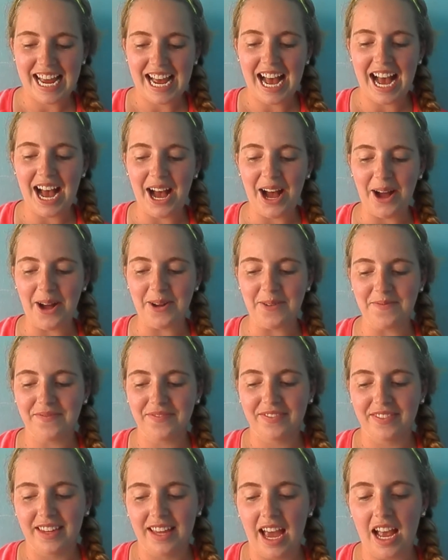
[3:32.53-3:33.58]

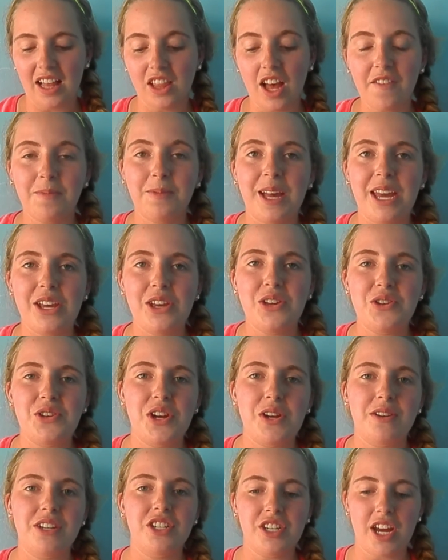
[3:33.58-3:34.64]
I love playing
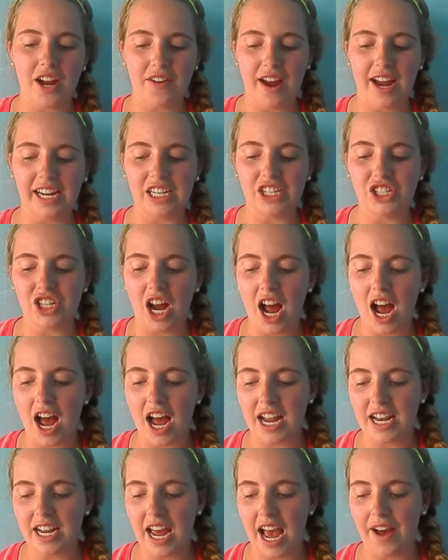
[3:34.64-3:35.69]
Uno with Shadrach and
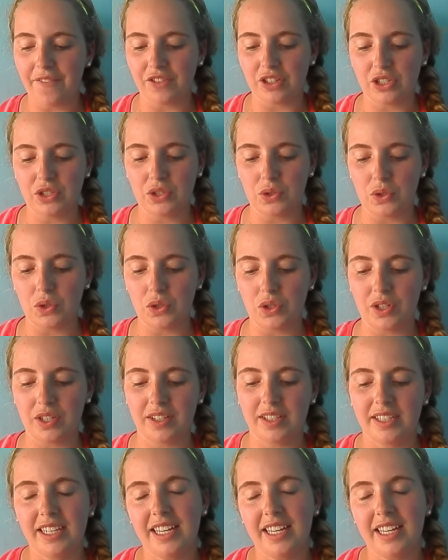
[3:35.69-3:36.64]
John after school.